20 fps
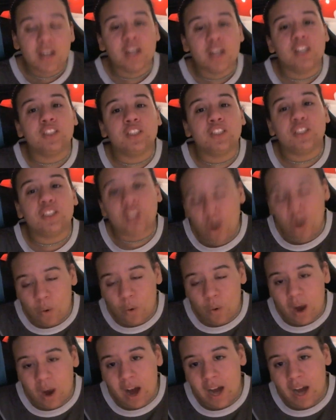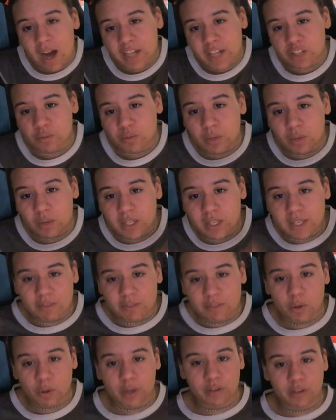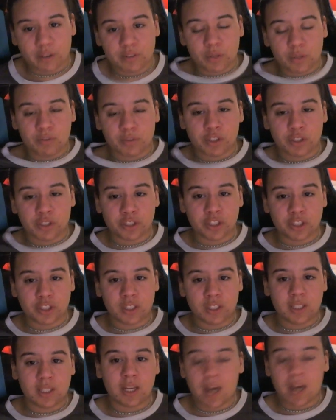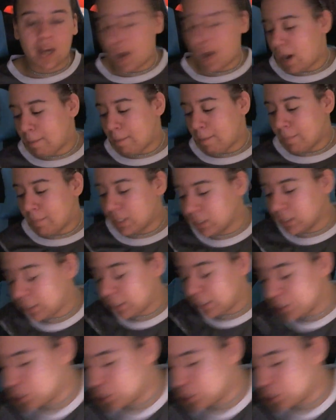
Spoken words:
So I just want to give a quick review of the jersey, but let's